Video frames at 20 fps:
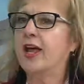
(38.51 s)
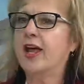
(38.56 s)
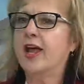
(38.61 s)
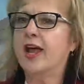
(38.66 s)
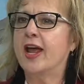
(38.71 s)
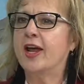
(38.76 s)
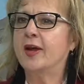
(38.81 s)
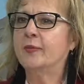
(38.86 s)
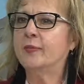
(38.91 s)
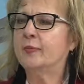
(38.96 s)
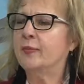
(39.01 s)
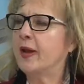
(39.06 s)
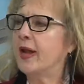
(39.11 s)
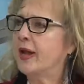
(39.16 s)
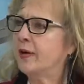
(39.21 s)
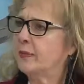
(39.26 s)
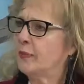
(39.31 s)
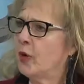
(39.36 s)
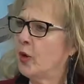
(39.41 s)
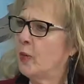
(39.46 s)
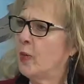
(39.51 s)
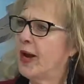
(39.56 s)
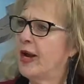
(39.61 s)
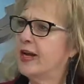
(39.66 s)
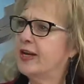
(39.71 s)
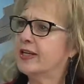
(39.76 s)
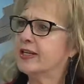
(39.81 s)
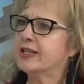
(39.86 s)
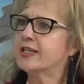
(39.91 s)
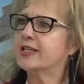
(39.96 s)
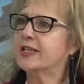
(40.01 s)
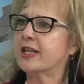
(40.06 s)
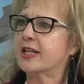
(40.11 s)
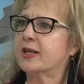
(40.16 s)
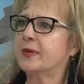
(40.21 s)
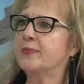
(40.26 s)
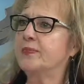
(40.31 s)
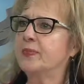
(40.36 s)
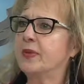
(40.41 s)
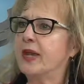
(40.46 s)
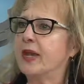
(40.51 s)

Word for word: Sounds and, good. And probate is the